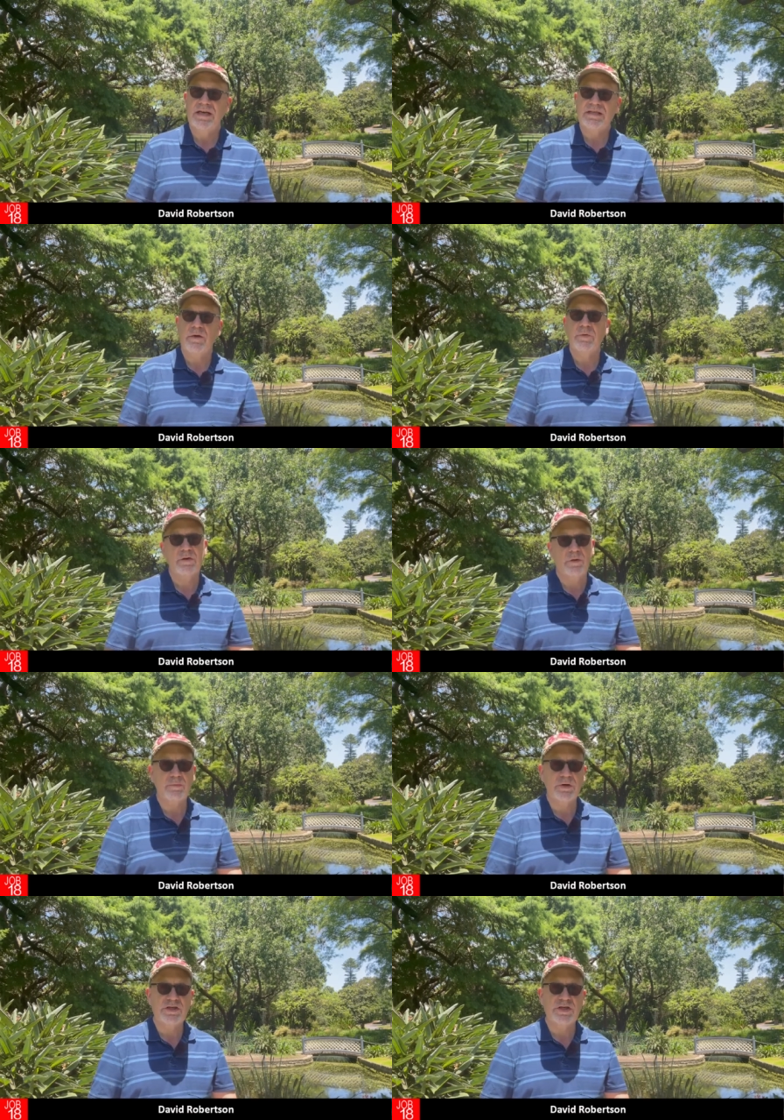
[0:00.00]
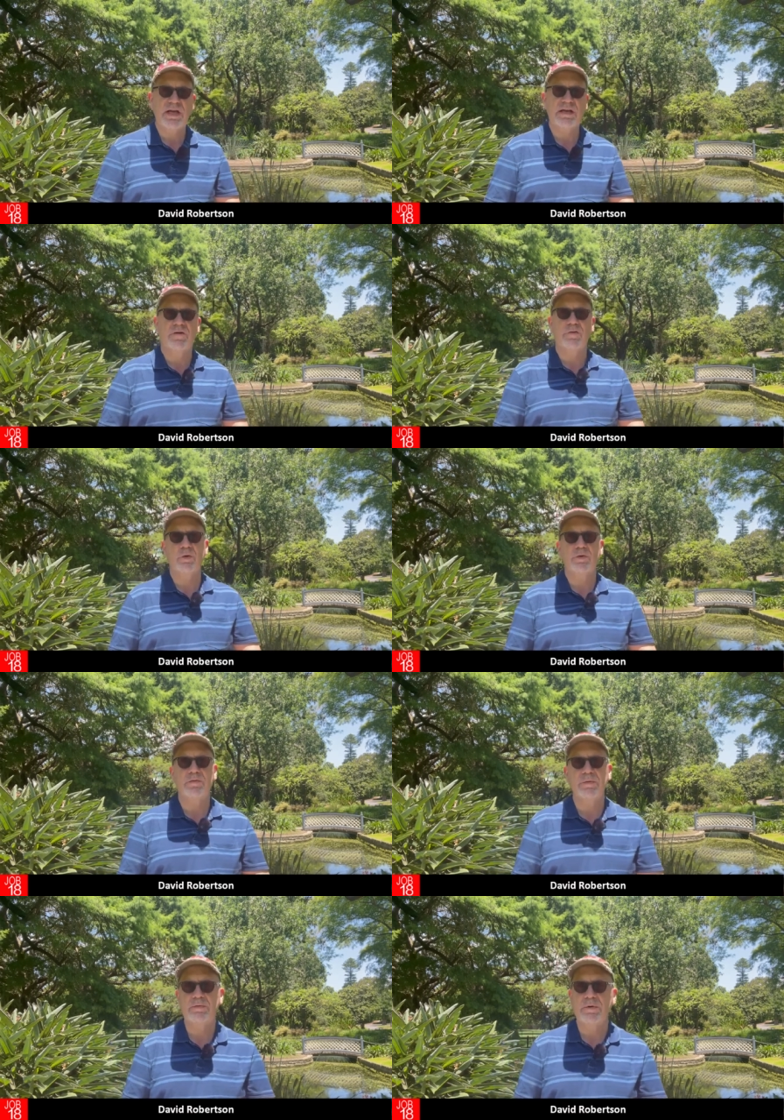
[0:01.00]
is how we don't appreciate our
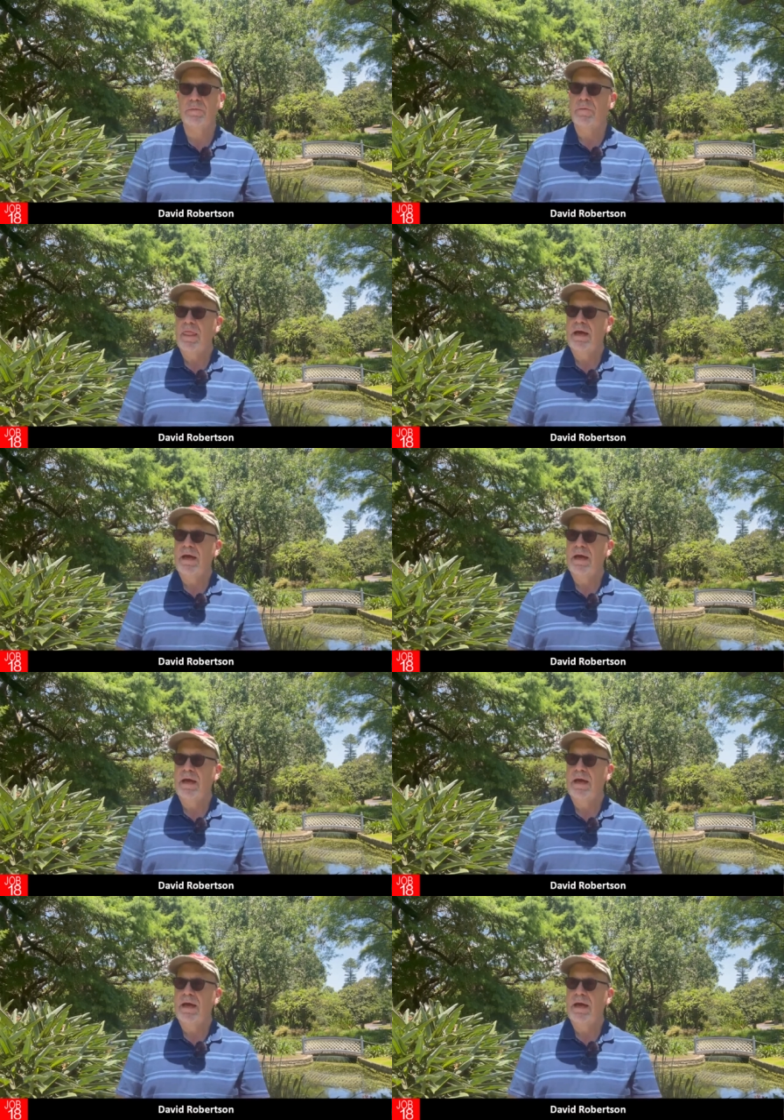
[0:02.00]
older people.